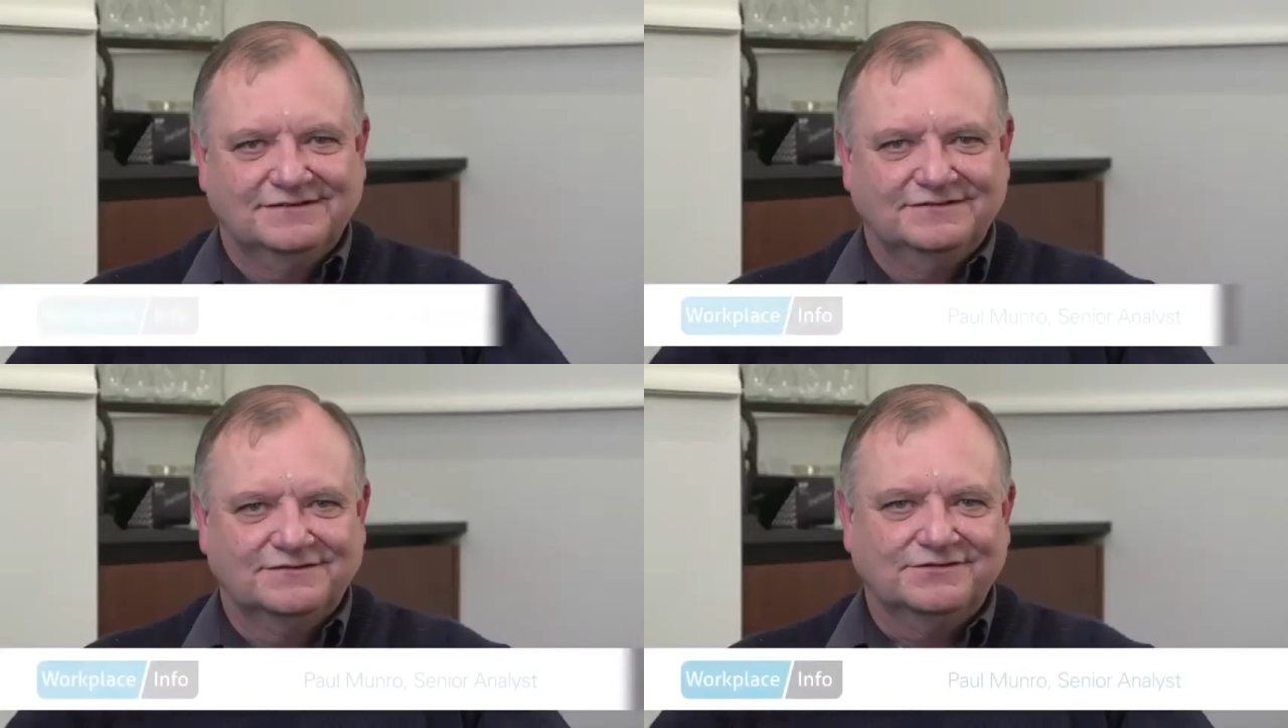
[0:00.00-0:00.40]

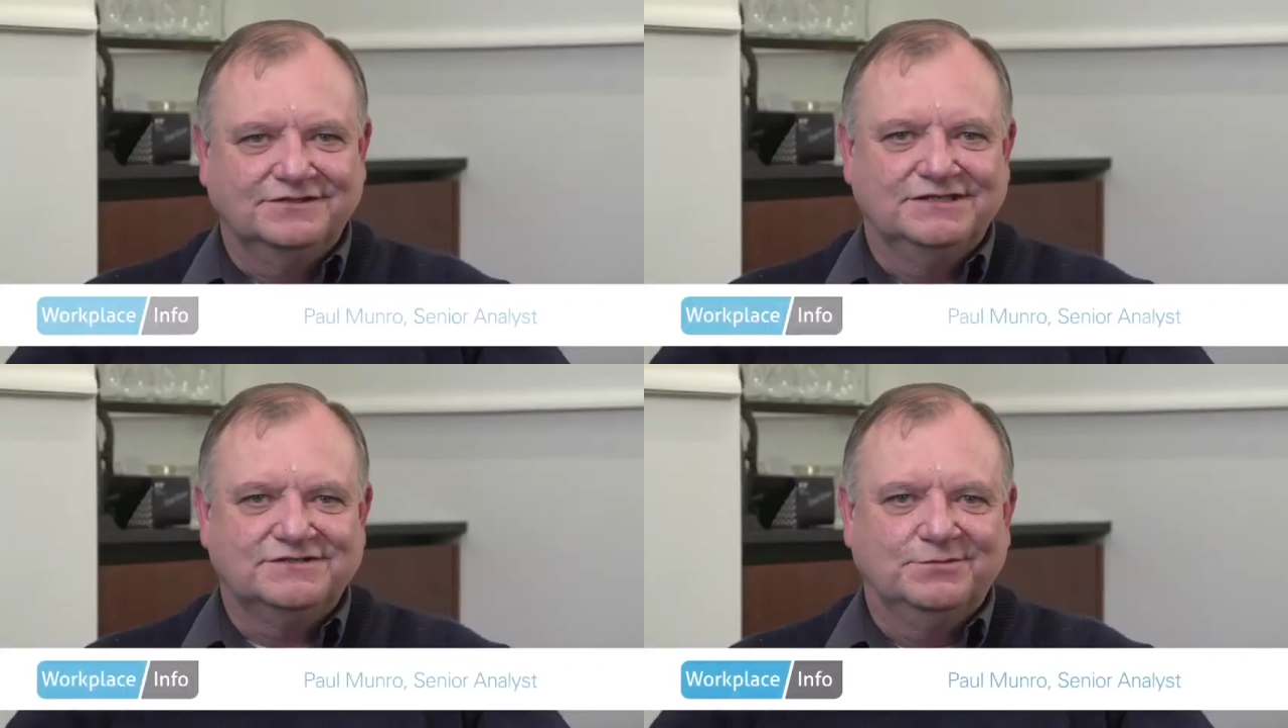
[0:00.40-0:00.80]
In the
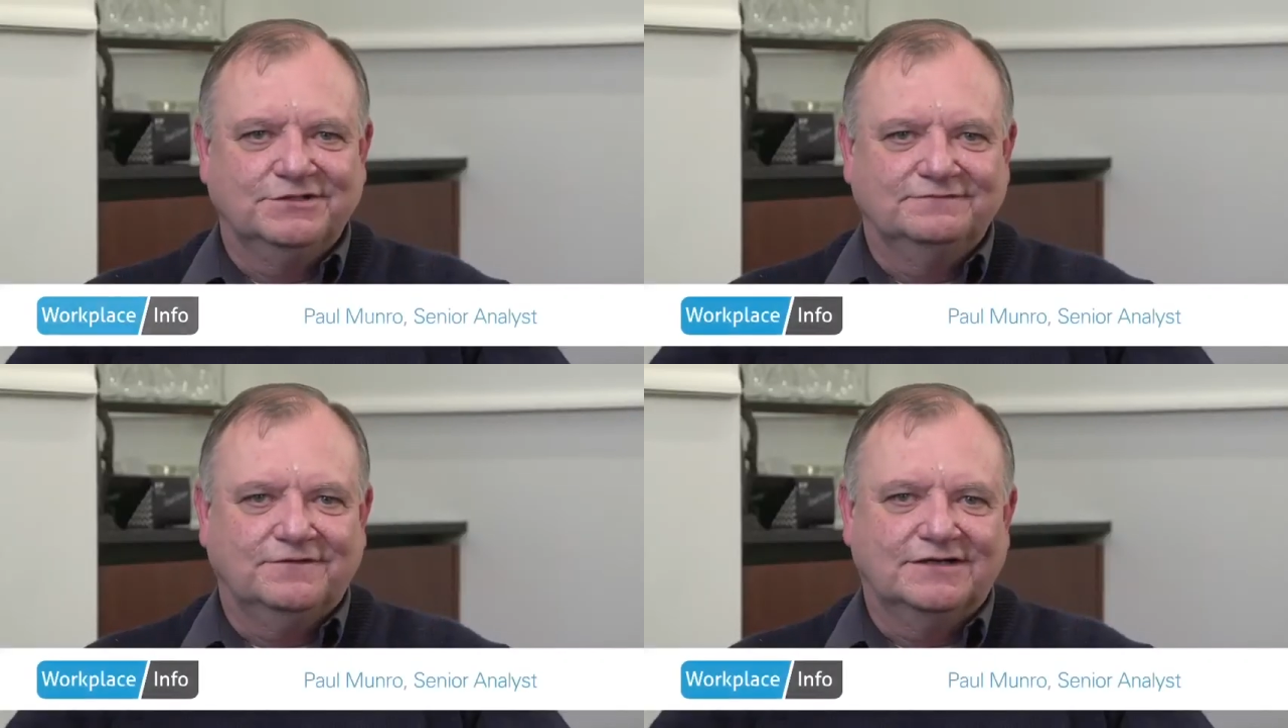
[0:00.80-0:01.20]
30 years I've
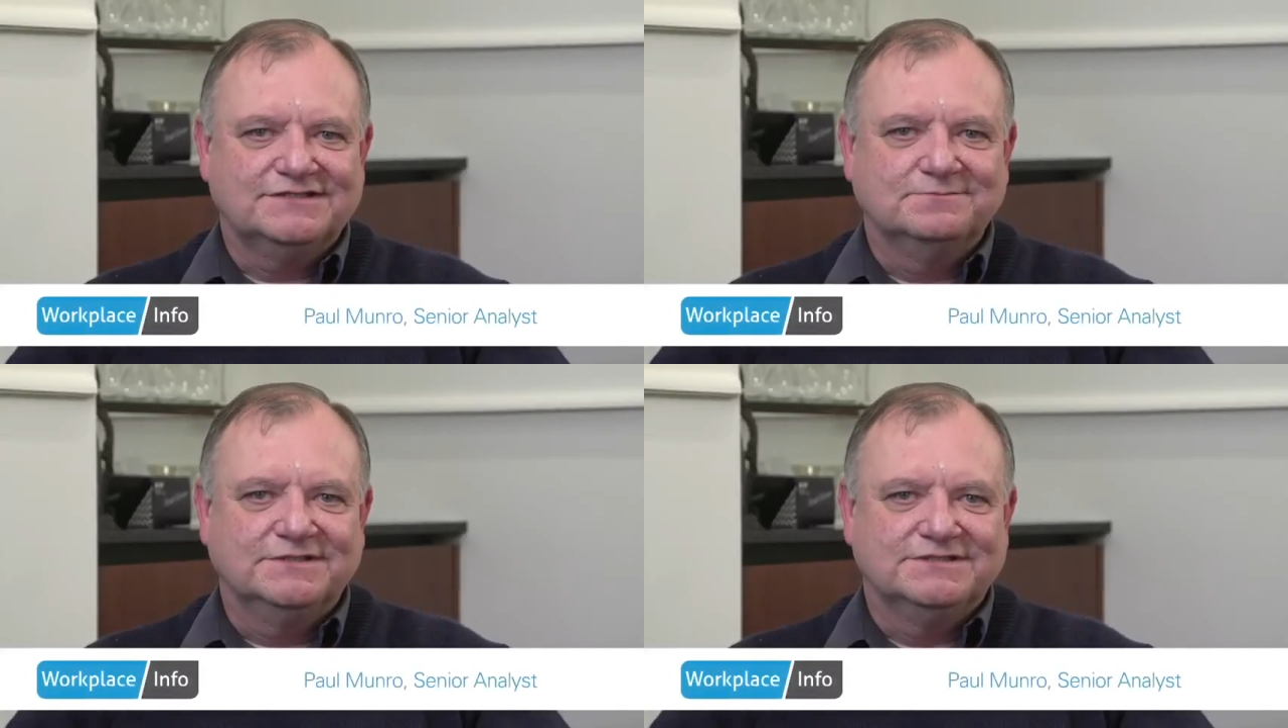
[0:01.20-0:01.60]
been
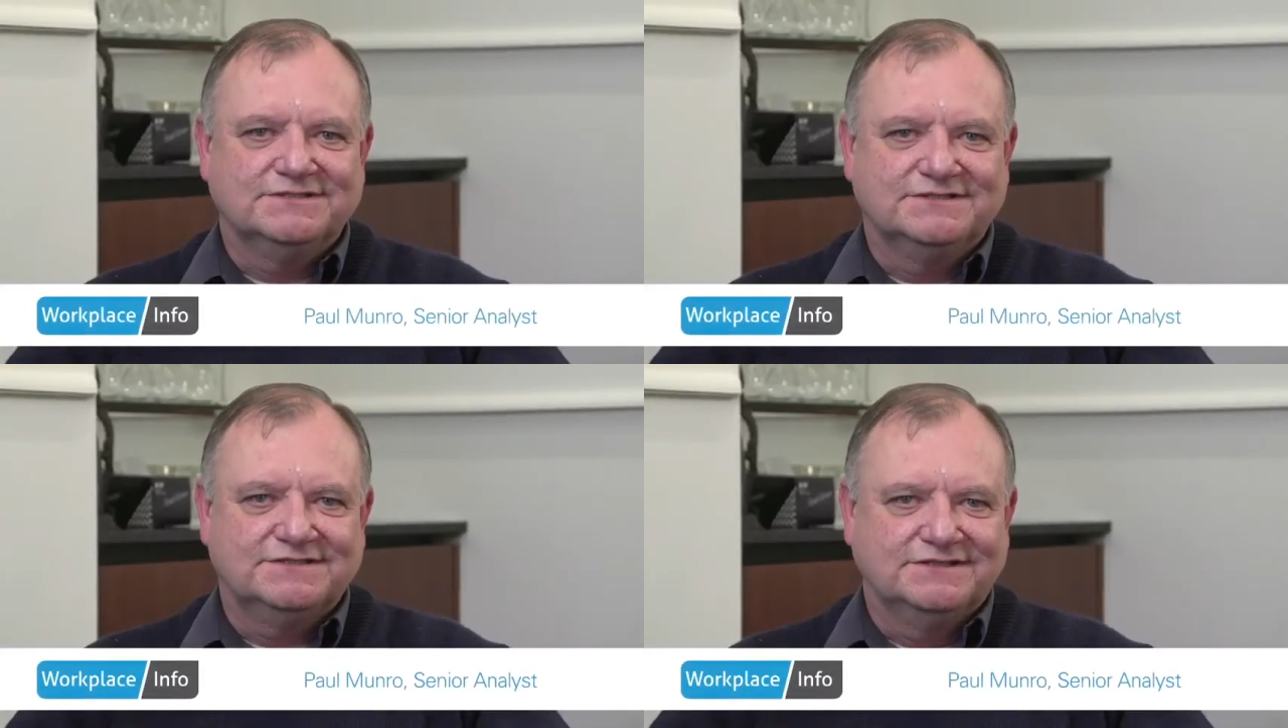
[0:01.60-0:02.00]
advising
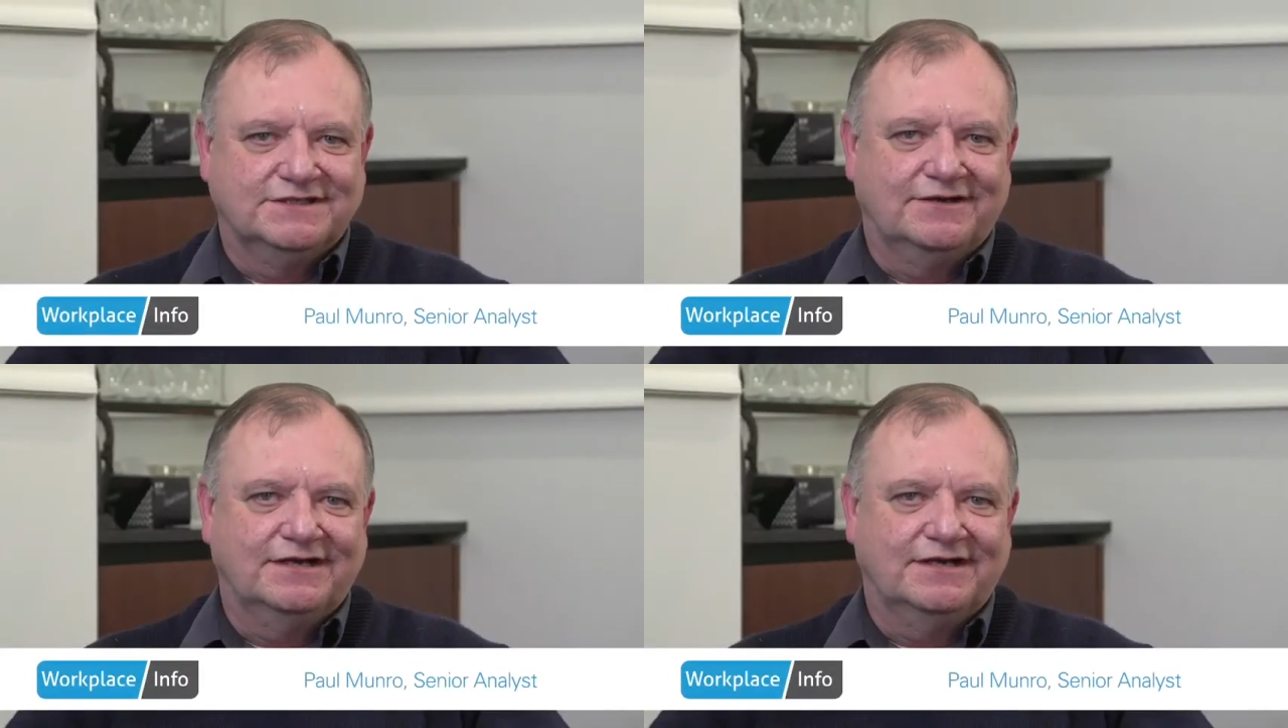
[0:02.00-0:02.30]
businesses in the